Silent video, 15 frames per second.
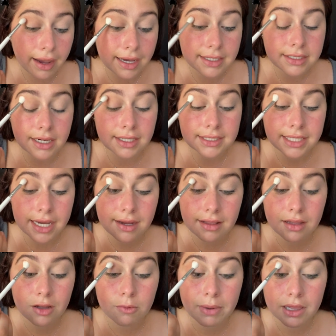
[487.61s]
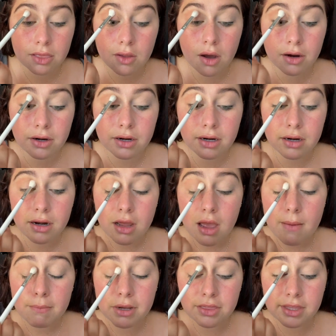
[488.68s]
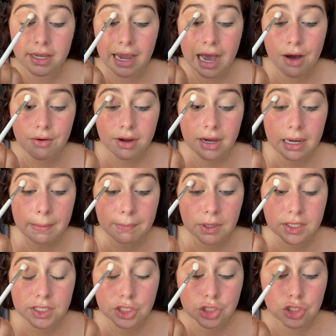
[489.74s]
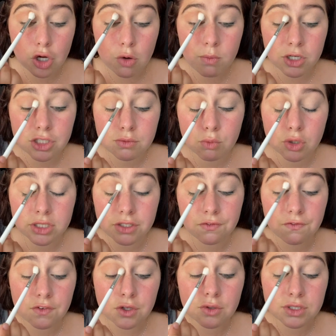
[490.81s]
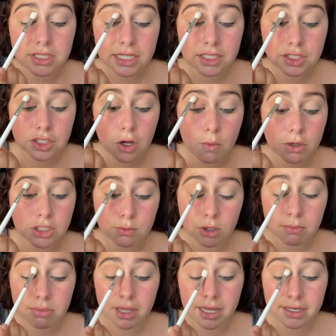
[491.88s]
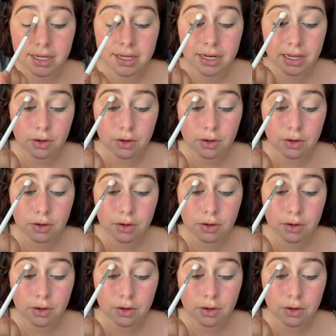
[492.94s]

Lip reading: It does take a little bit longer, but the outcome looks so much more diffused and so much more blended.